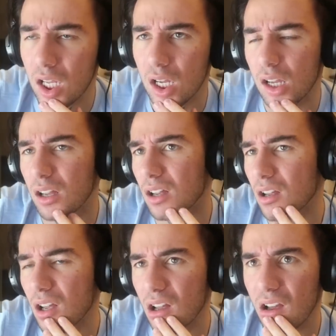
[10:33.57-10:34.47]

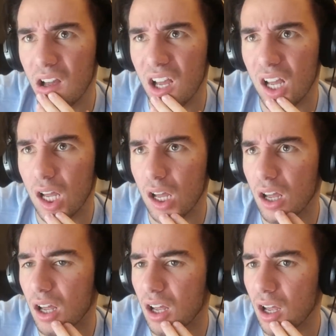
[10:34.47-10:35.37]

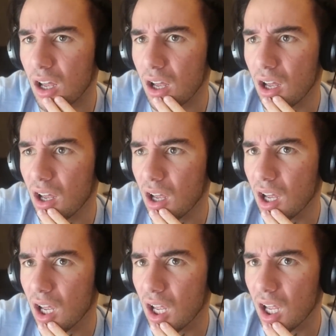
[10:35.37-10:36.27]

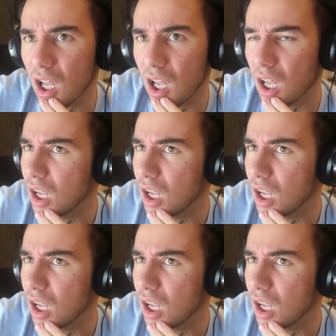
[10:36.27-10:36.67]
(no one is talking)